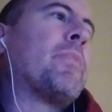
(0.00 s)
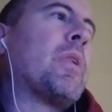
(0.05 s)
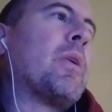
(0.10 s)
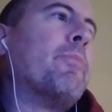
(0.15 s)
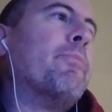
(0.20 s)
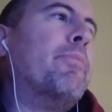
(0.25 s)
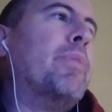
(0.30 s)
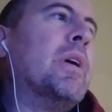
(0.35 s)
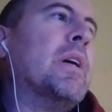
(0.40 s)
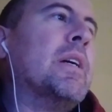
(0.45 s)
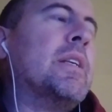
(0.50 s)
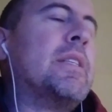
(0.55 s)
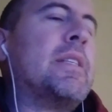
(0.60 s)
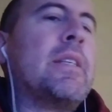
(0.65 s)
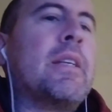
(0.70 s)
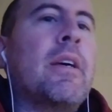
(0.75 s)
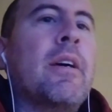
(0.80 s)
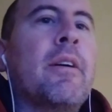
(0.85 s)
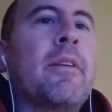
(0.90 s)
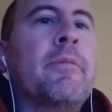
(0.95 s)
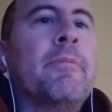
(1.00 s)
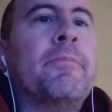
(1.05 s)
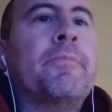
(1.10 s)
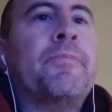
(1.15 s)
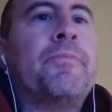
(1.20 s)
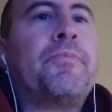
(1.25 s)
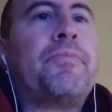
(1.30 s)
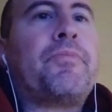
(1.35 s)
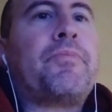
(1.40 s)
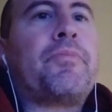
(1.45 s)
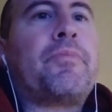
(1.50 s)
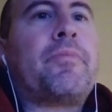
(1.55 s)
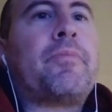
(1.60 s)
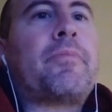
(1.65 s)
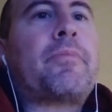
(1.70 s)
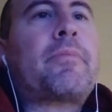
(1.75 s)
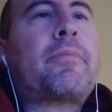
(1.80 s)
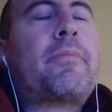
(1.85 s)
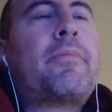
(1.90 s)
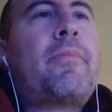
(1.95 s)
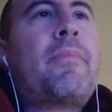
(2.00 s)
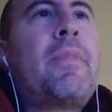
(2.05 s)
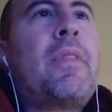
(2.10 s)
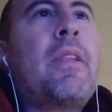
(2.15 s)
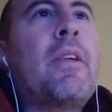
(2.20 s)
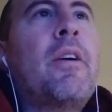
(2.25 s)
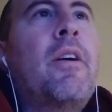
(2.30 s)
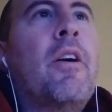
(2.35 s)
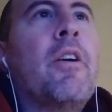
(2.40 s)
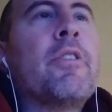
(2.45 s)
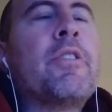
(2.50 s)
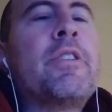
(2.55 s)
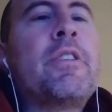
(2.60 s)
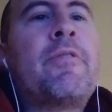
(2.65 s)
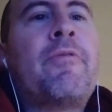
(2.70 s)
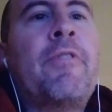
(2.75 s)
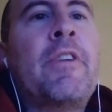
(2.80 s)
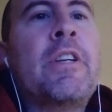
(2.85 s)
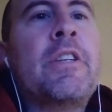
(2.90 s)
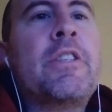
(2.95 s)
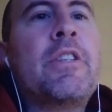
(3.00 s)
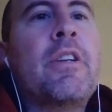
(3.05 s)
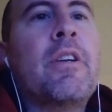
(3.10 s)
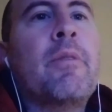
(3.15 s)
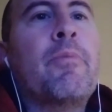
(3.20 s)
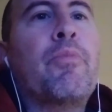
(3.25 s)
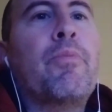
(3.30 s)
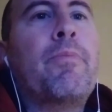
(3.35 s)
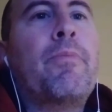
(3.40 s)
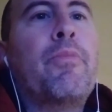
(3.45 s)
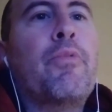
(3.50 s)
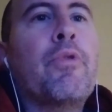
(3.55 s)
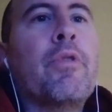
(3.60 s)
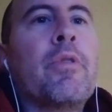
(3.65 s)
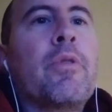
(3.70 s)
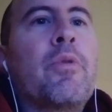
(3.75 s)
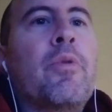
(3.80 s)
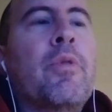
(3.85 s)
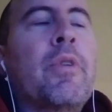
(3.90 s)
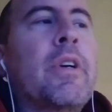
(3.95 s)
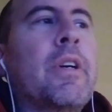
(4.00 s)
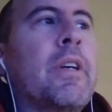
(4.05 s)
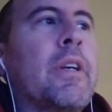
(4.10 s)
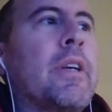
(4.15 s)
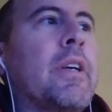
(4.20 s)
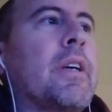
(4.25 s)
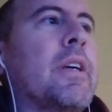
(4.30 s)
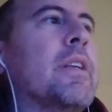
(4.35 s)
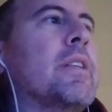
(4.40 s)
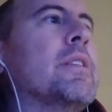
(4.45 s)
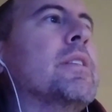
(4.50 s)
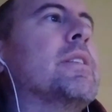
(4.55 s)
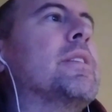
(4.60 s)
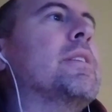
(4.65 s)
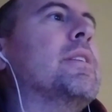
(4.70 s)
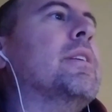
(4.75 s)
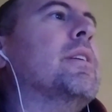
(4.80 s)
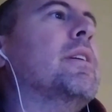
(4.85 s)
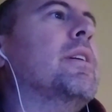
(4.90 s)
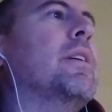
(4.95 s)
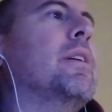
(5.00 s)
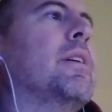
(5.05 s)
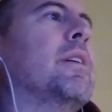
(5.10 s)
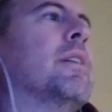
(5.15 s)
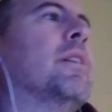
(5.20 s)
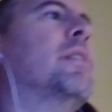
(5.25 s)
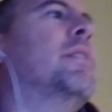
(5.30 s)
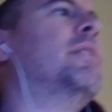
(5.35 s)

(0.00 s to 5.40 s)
But I'll just finish it up real quick and say